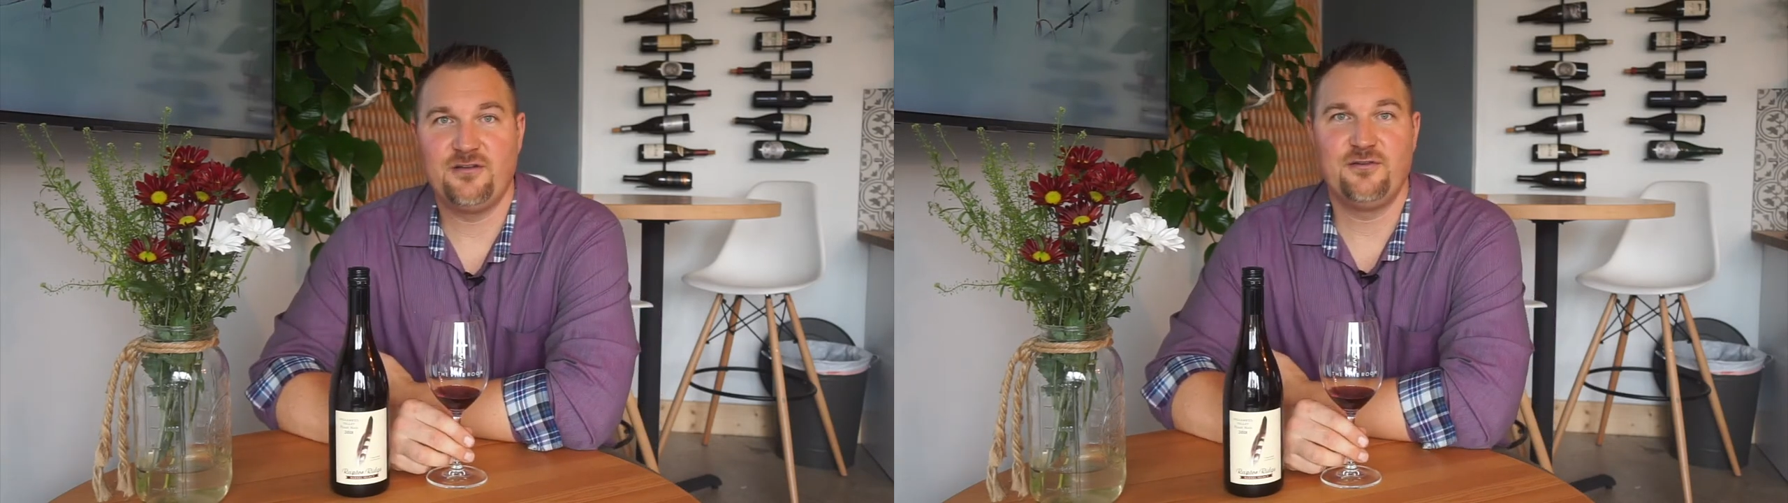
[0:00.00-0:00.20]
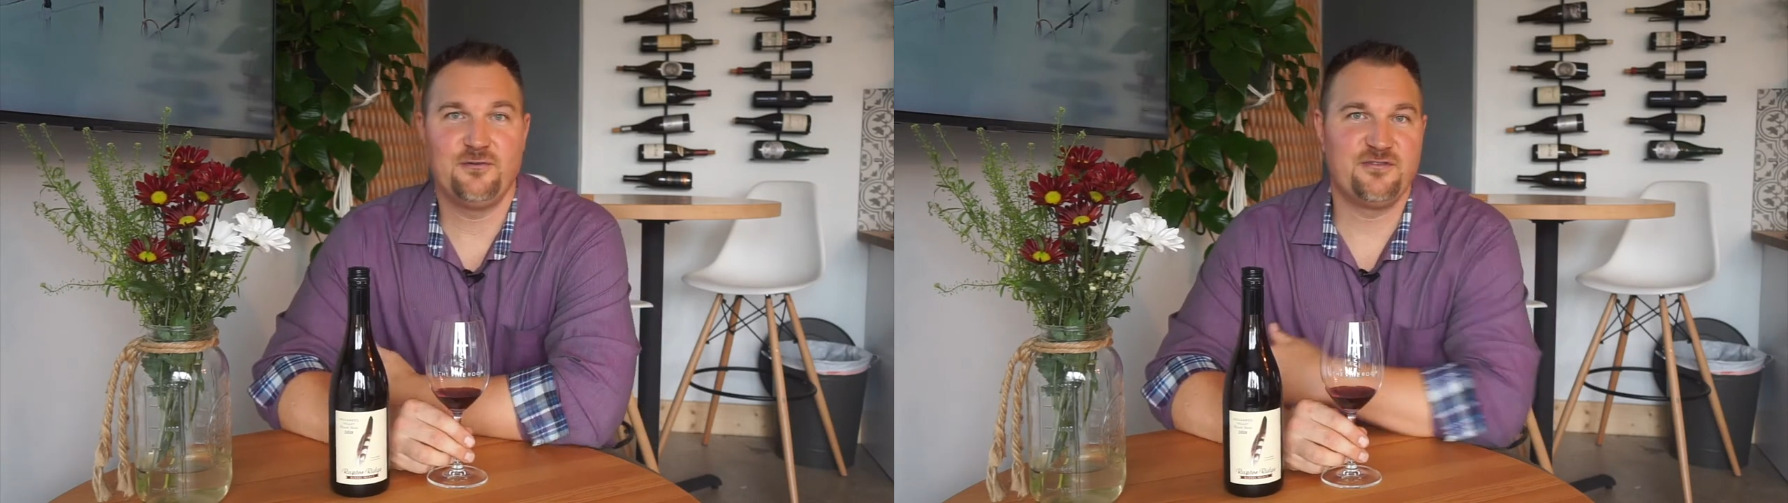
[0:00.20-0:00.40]

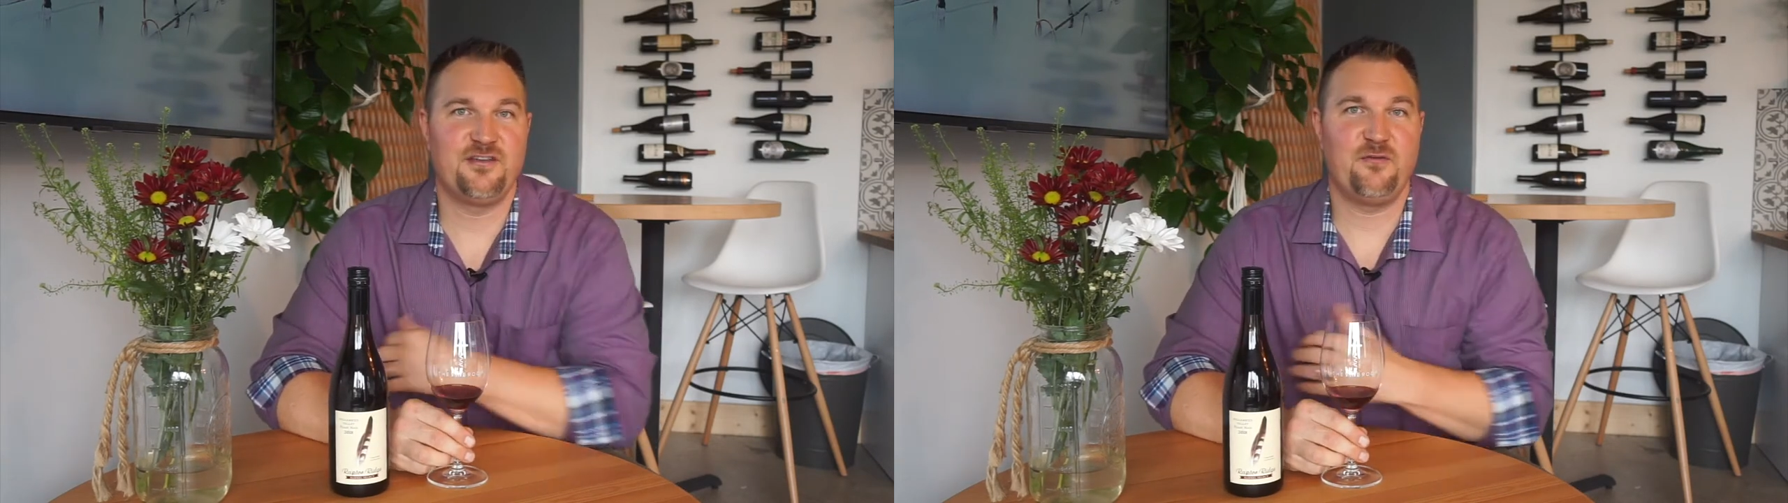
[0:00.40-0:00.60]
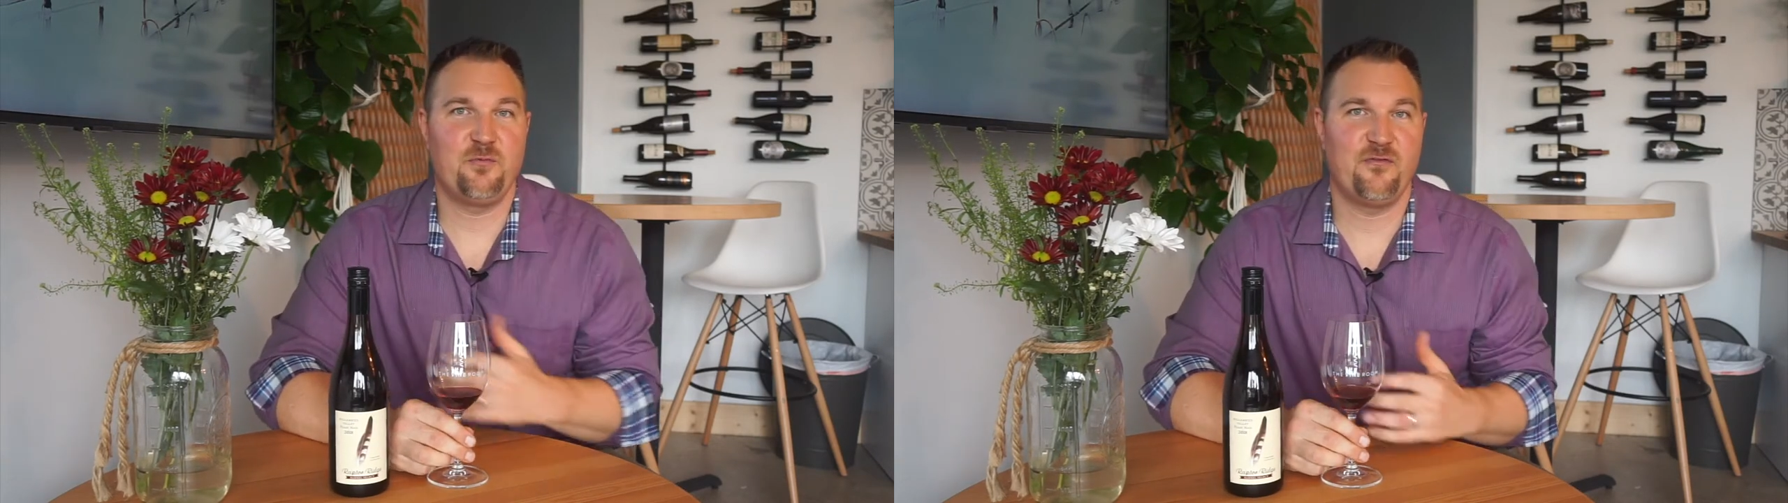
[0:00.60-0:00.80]
two
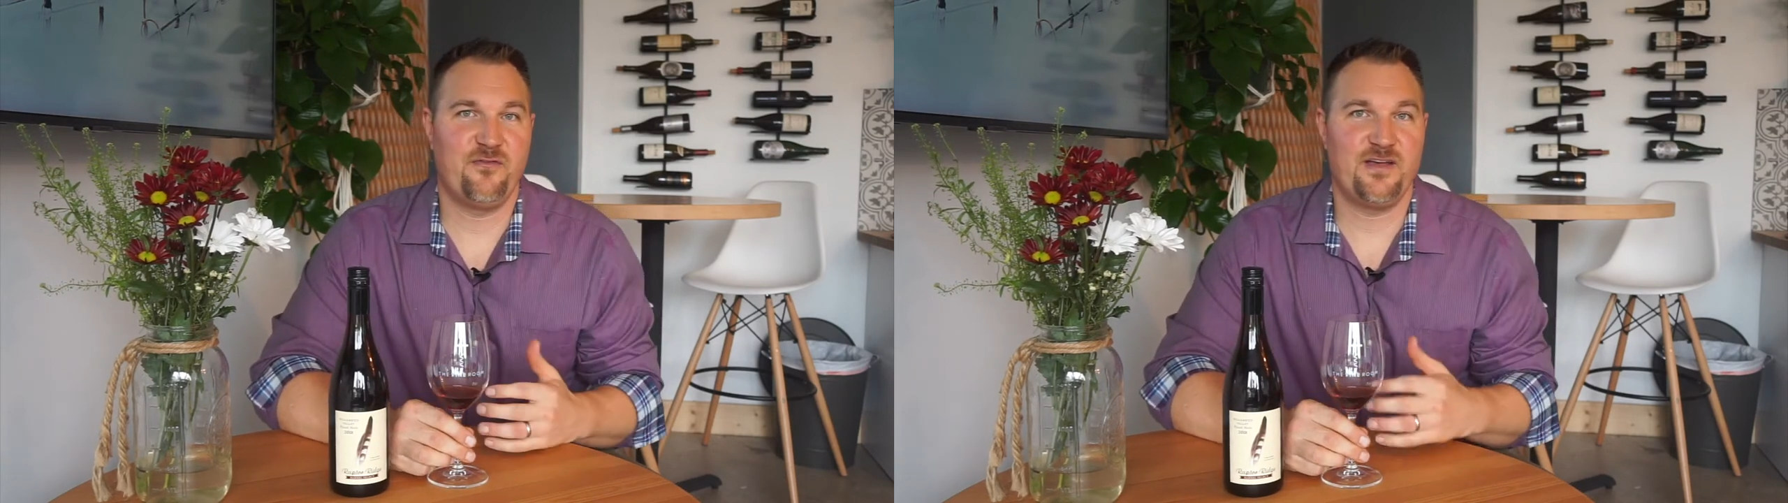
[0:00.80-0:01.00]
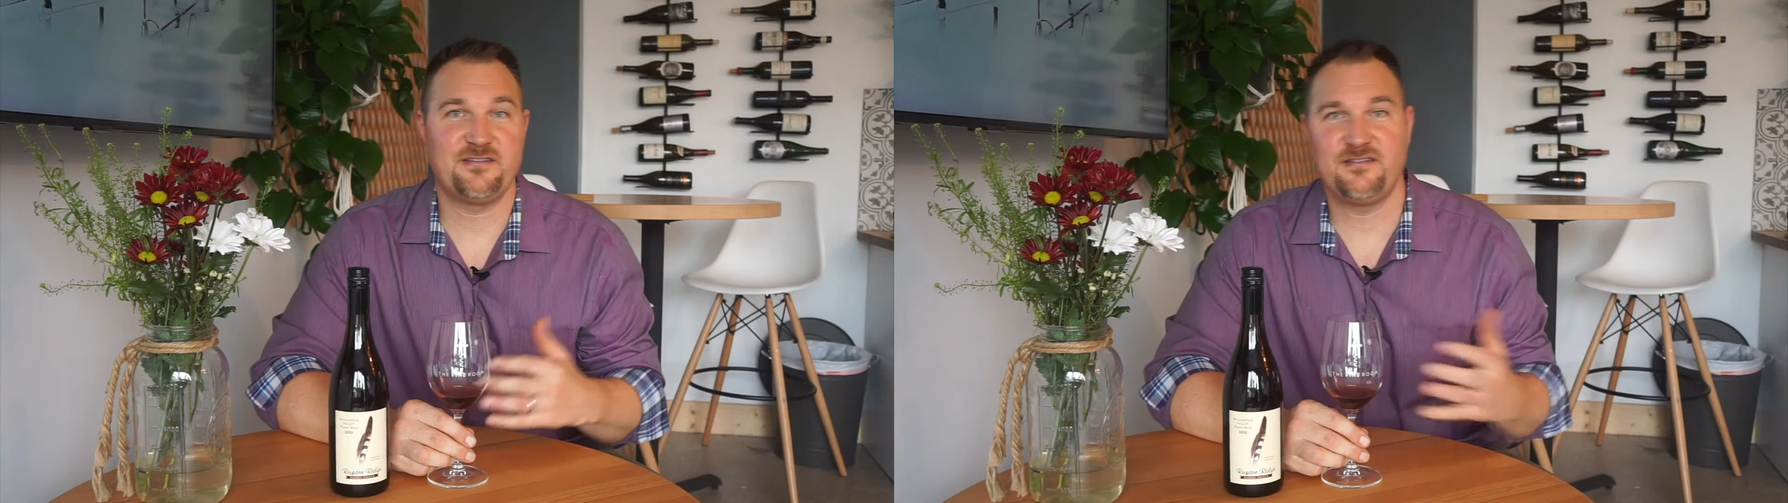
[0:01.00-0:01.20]

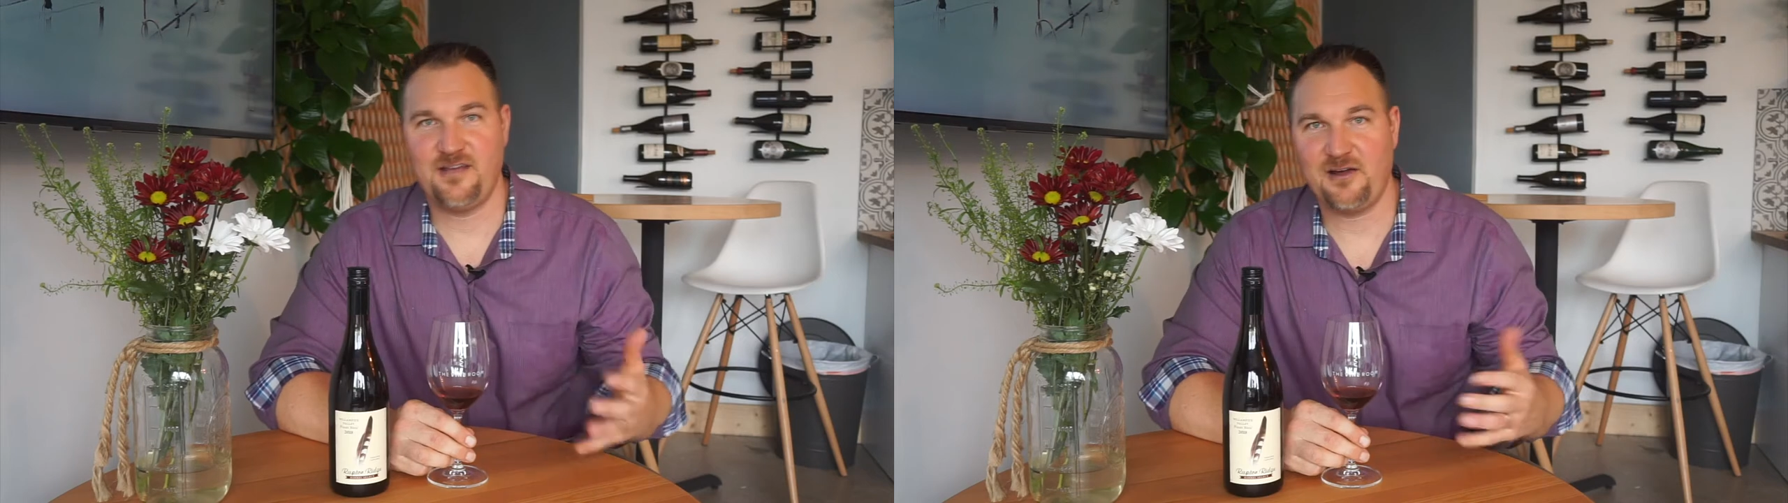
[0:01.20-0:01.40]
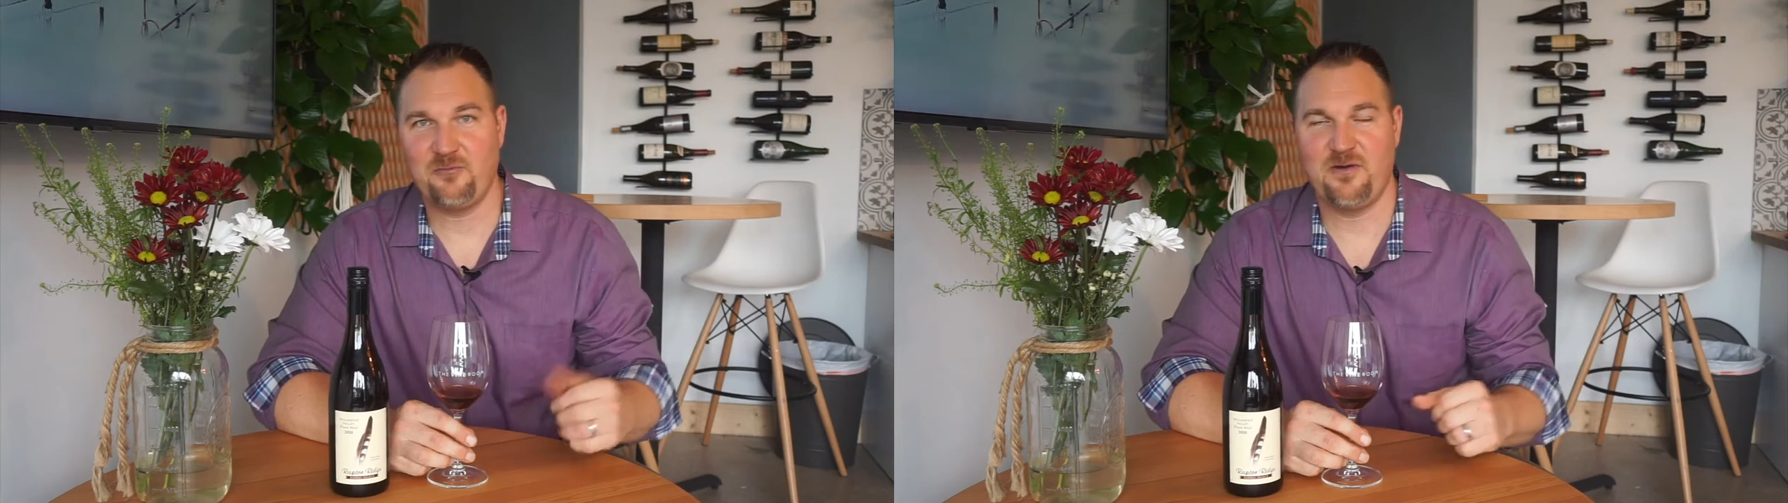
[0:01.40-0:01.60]
self-professed tech